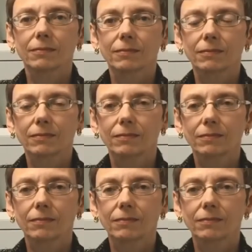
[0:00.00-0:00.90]

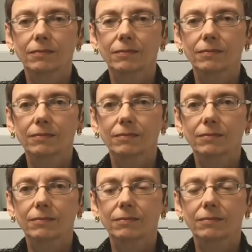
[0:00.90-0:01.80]

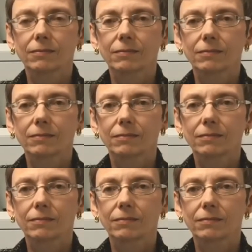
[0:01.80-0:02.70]

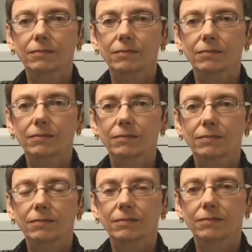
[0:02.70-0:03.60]

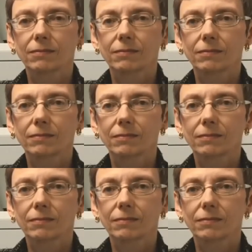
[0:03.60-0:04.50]

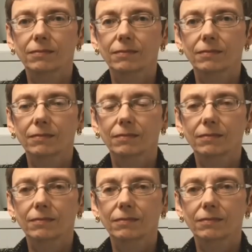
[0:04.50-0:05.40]

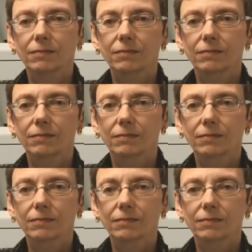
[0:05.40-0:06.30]

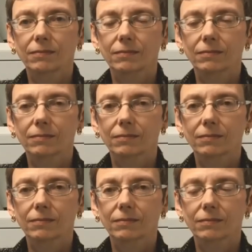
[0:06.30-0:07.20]

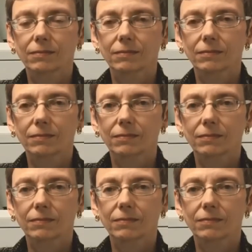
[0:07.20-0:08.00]
No words are spoken by the person on screen.